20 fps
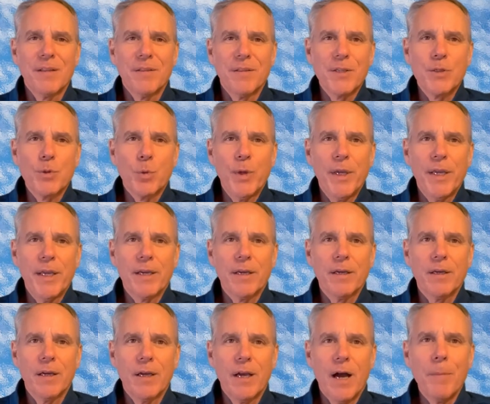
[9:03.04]
This week,
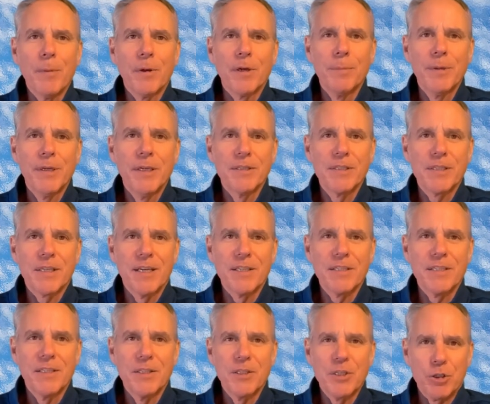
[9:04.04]
I'm going to be
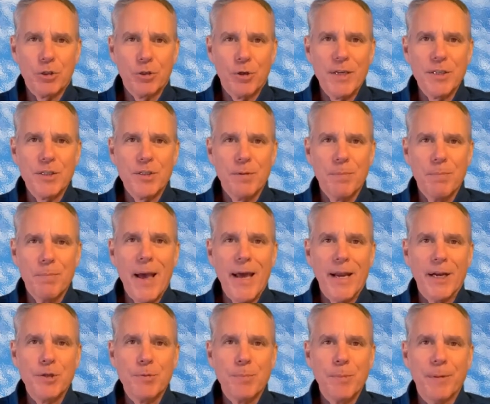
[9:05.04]
discussing stress
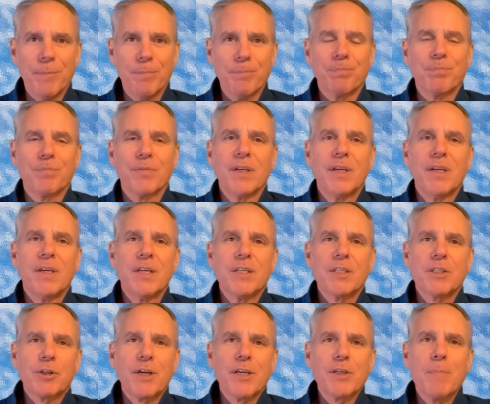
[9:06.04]
management.
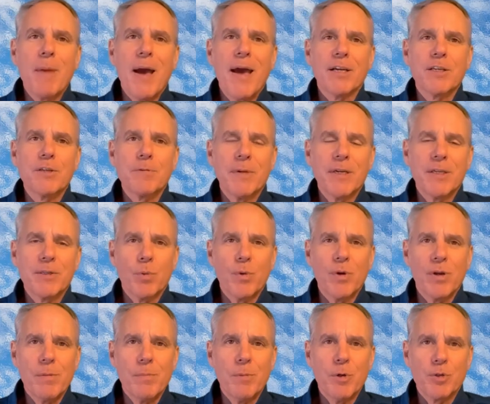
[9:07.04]
Stress management is
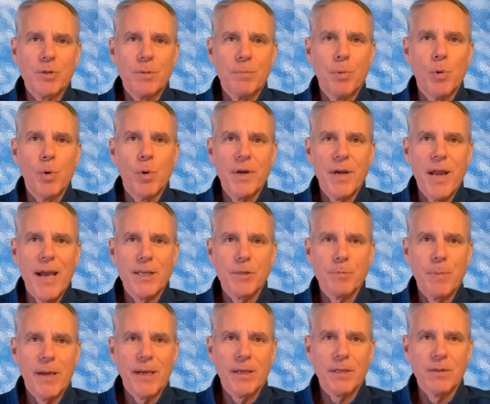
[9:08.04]
one of the most important
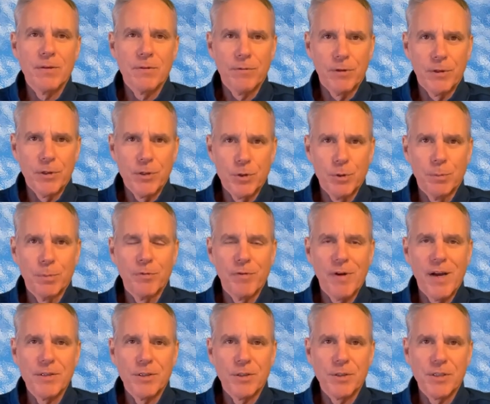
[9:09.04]
aspects for a
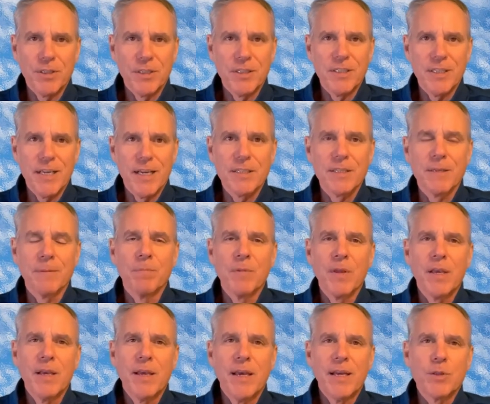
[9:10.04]
supervisor's success,
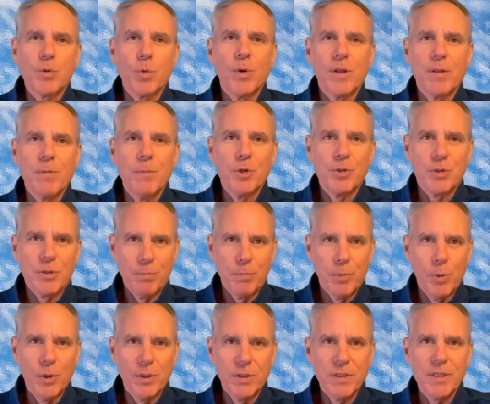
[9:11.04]
and it's one of the most
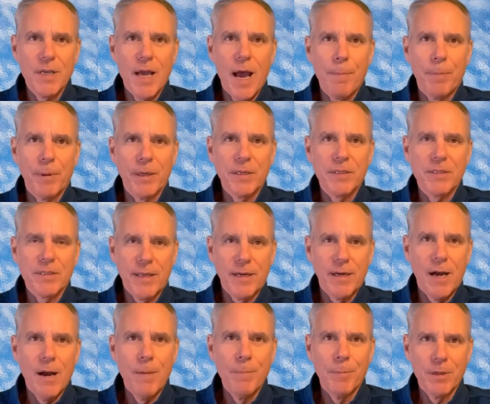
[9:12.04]
important topics that
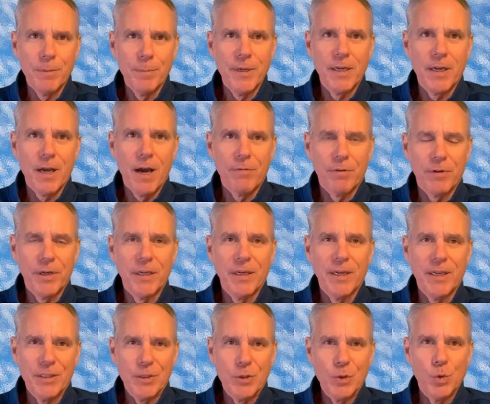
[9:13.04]
I'm going to be covering
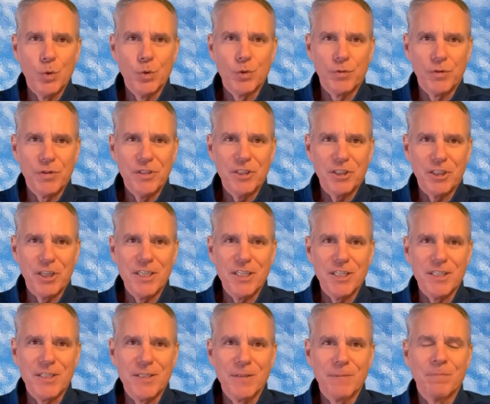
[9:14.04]
in Tools for the
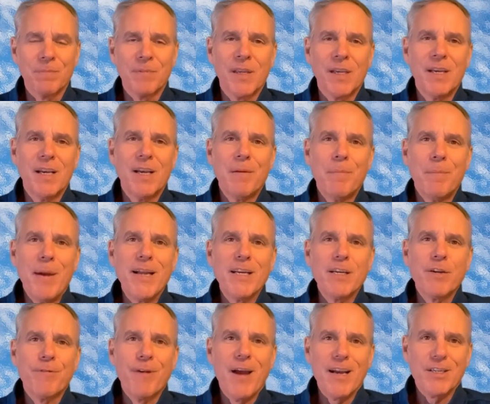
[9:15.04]
Trenches.
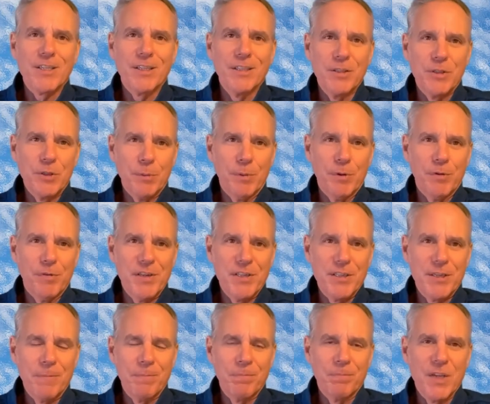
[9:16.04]
Manufacturing
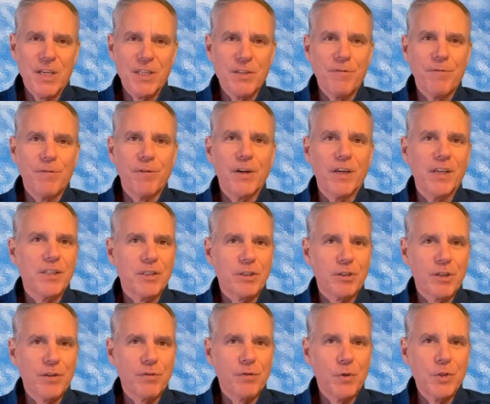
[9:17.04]
supervision is a very
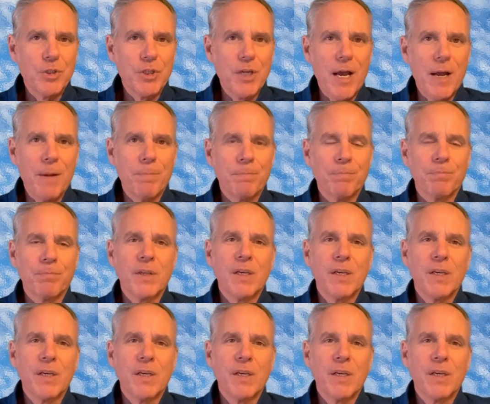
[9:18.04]
stressful job.